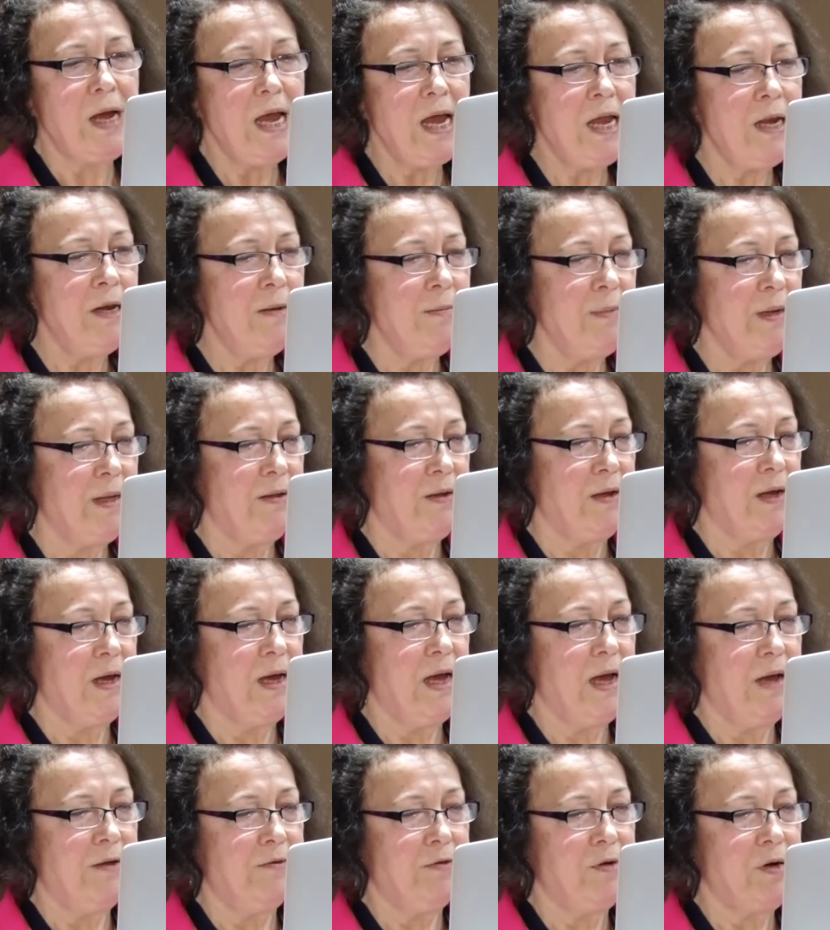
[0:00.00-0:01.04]
any media
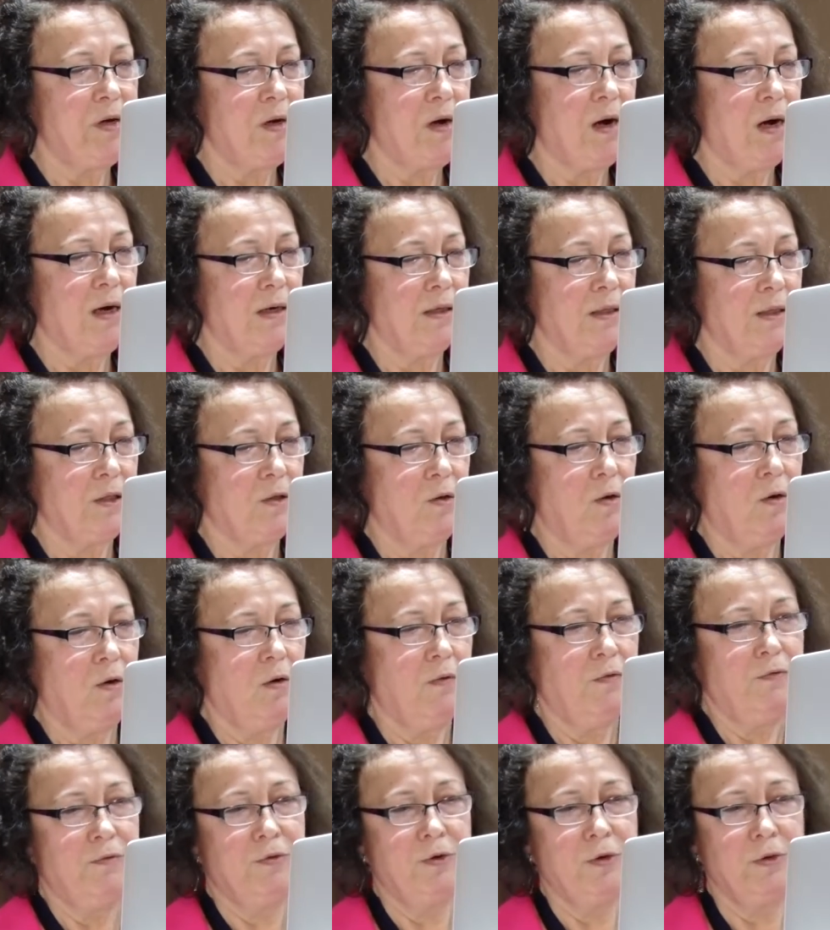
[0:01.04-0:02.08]
and regardless
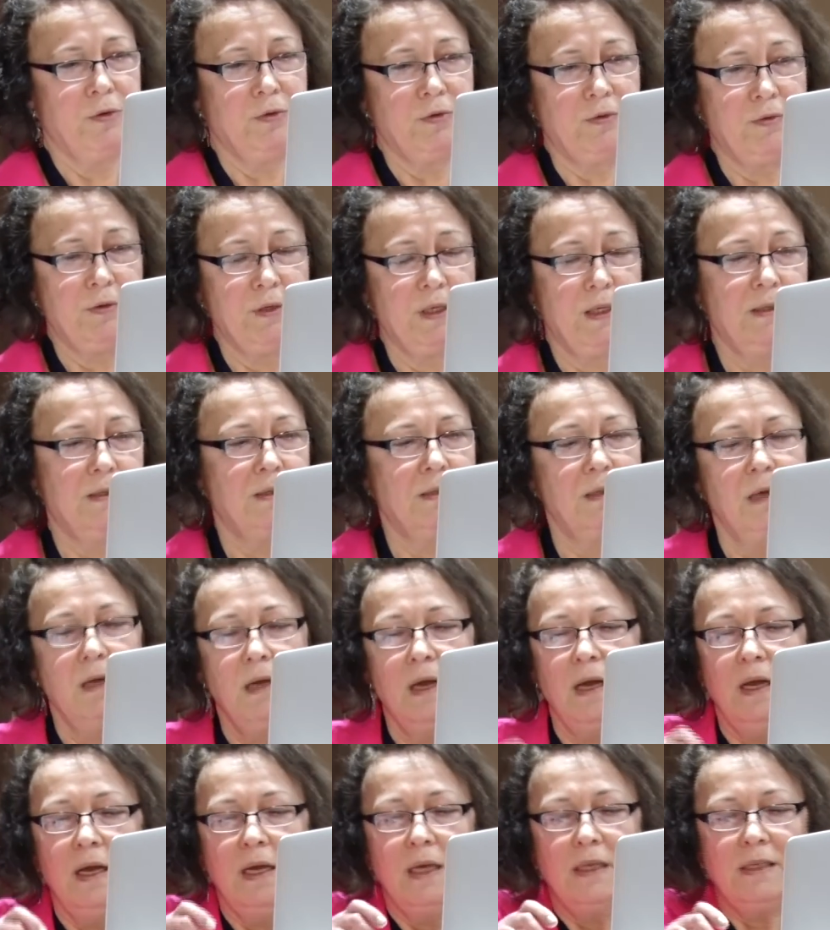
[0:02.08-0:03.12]
of frontiers.
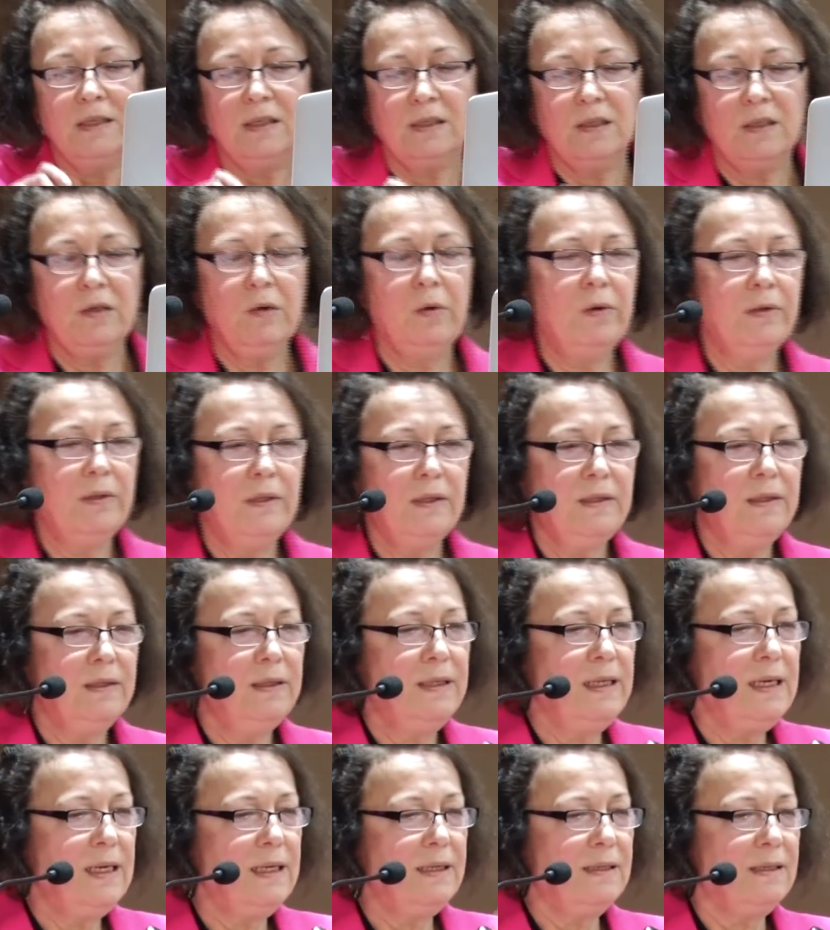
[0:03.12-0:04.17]
So
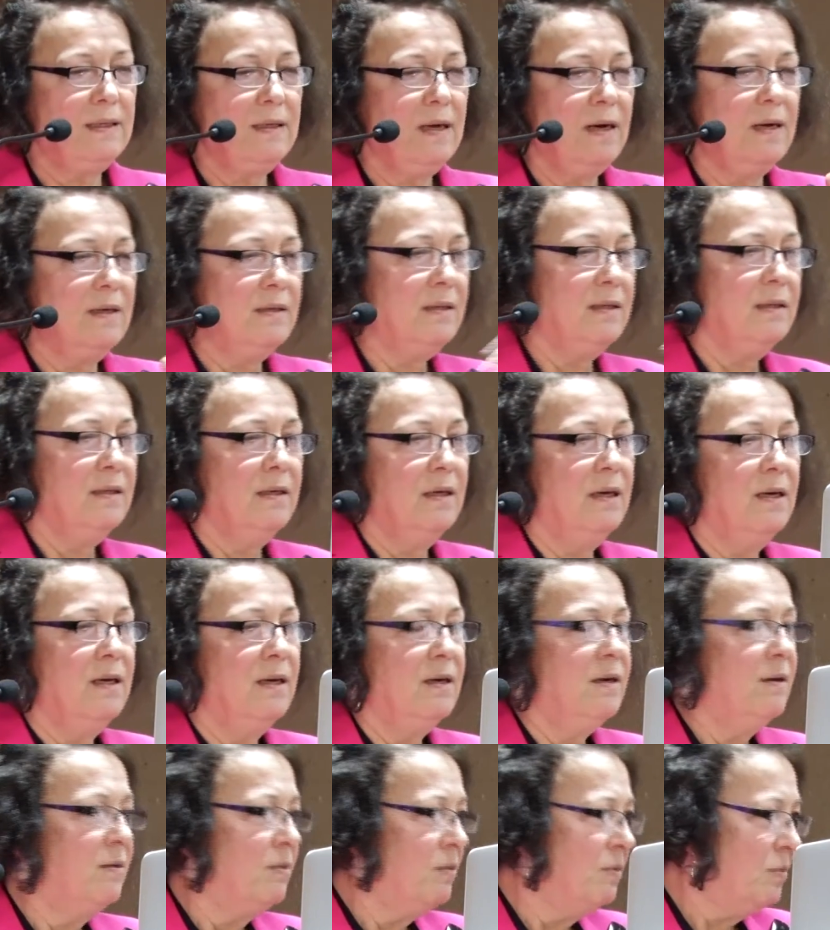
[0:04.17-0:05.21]
these are the
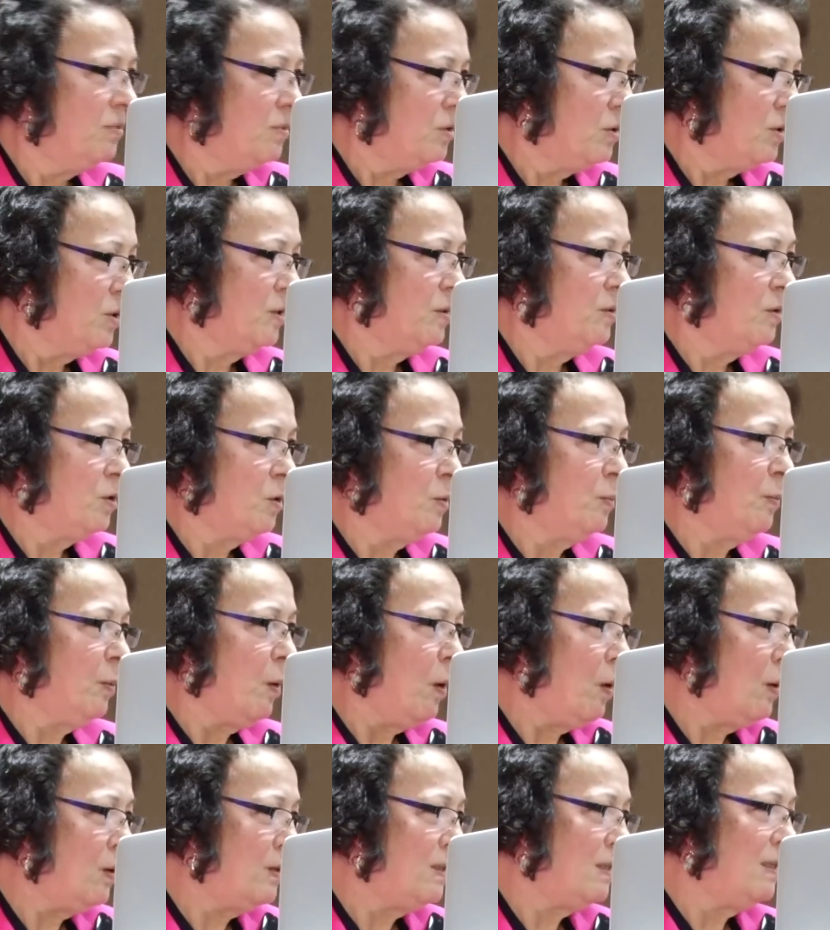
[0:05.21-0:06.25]

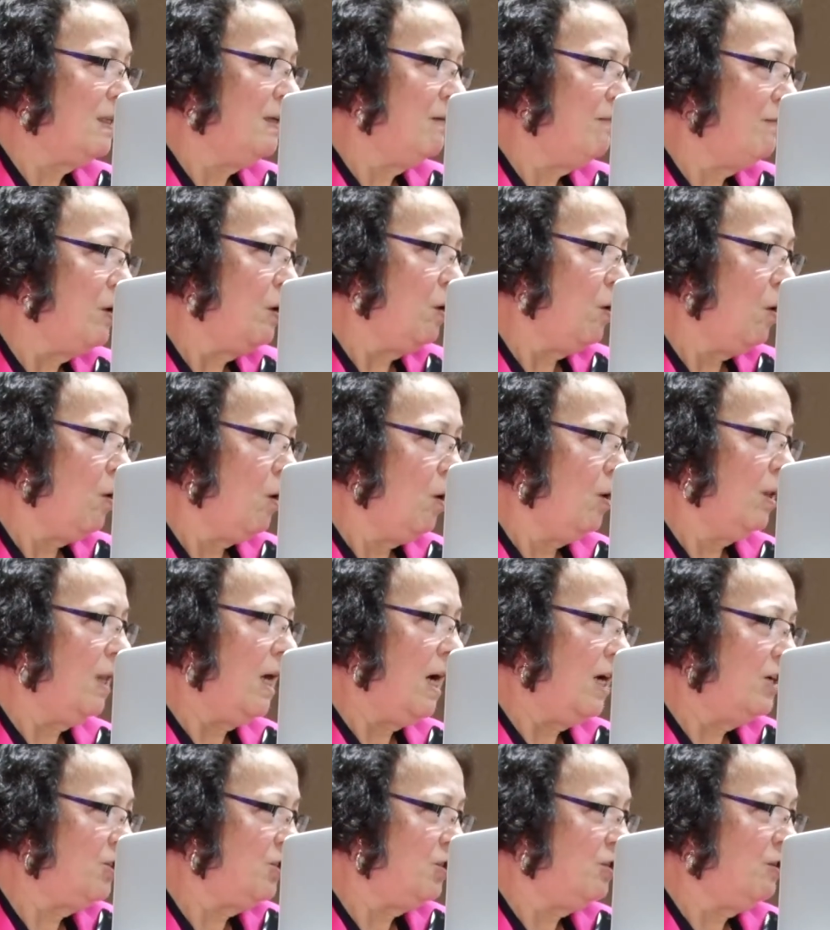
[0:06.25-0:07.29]
supposedly we
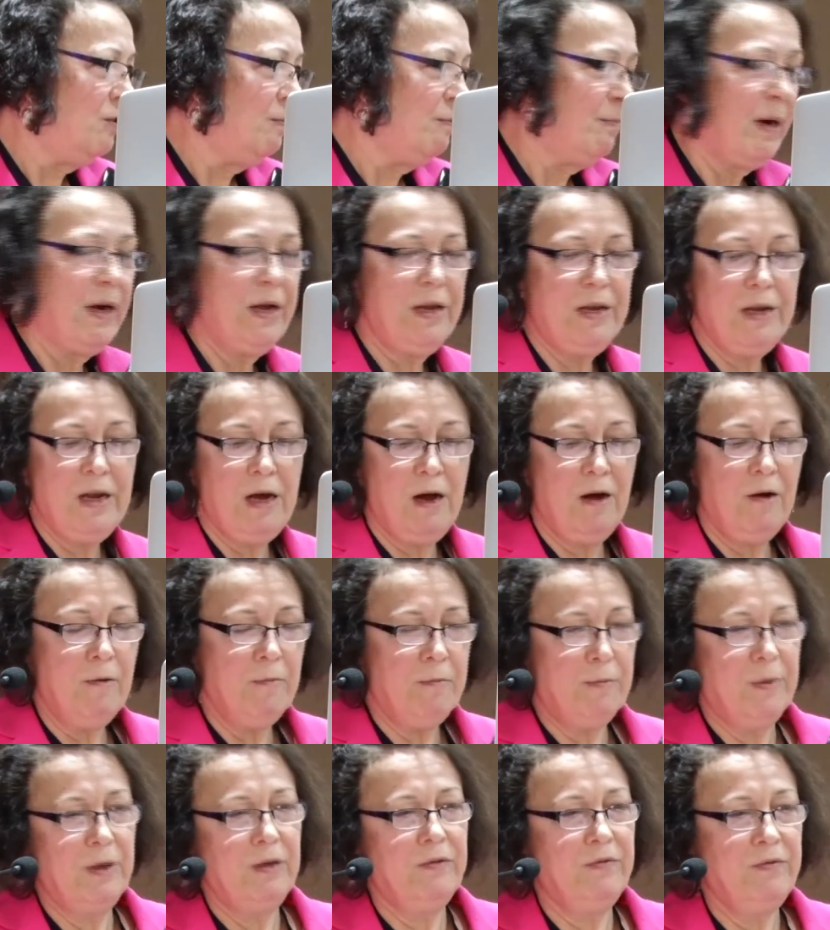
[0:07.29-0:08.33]
all achieved by
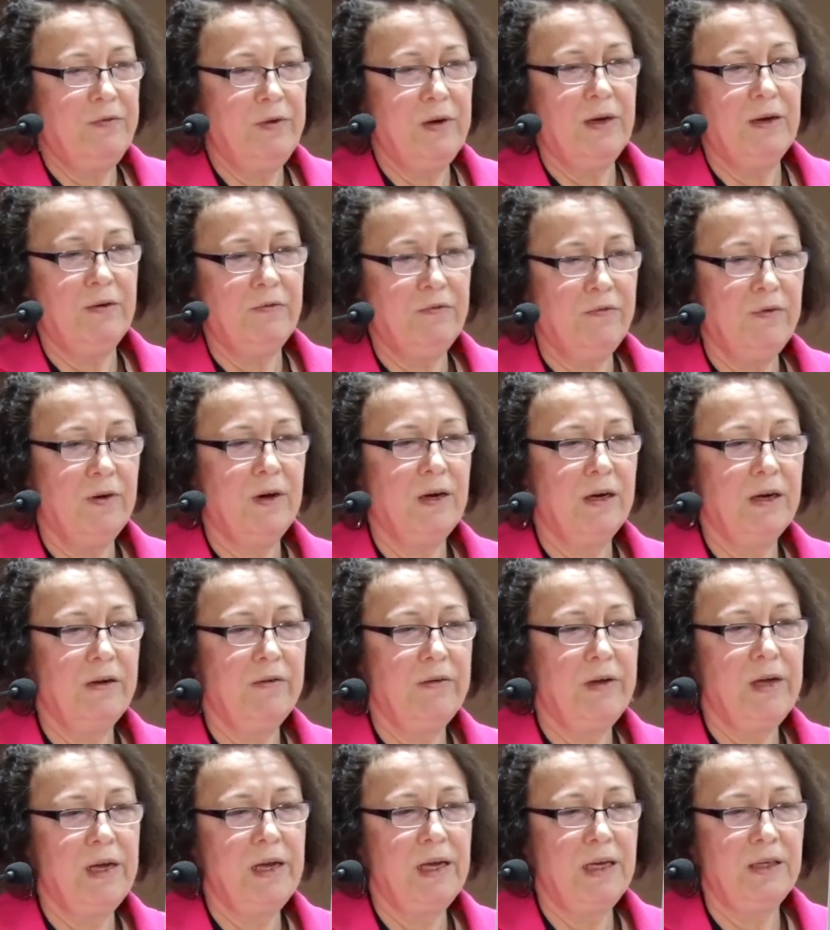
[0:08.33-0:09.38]
now, but we are far
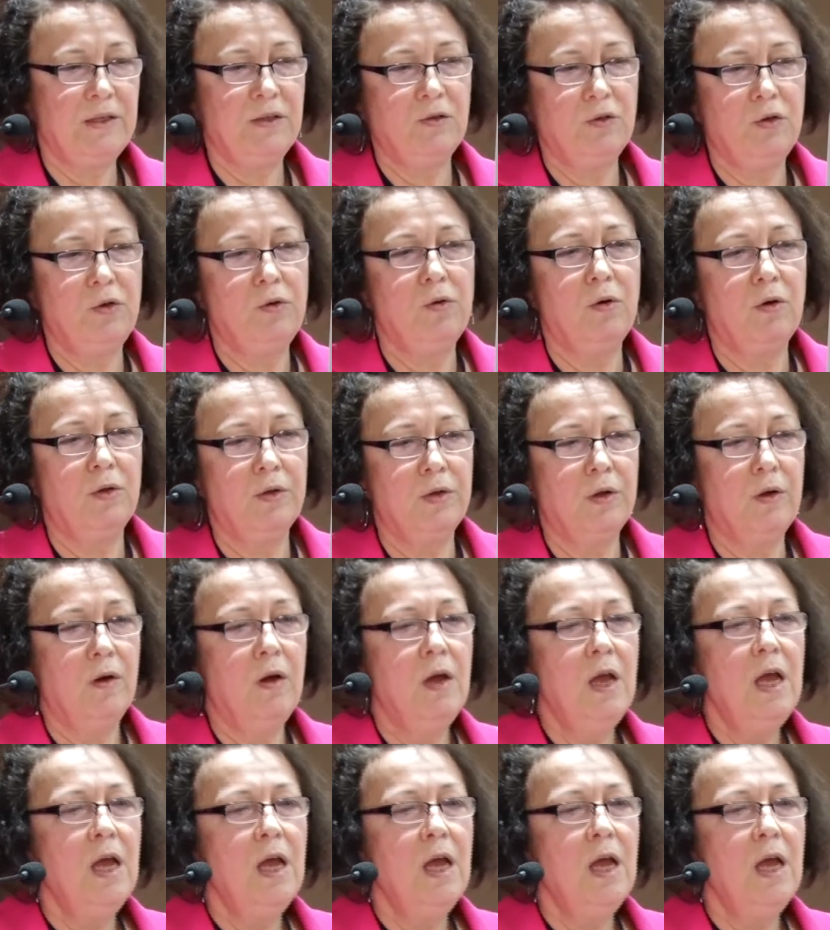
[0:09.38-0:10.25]
away, as we all know.